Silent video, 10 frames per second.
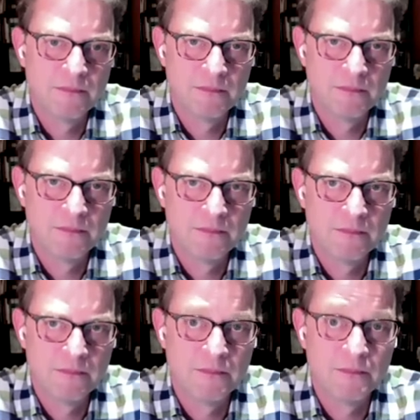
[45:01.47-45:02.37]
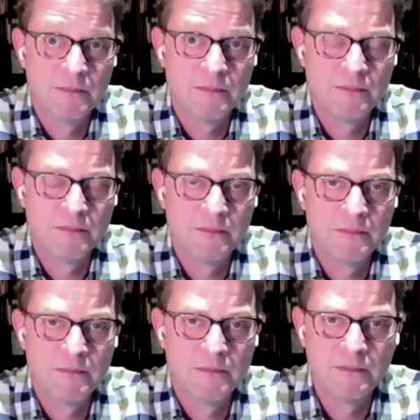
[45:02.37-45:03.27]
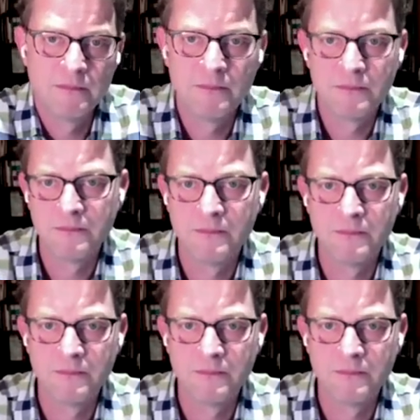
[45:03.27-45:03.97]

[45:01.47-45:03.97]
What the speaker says: The person shown says nothing.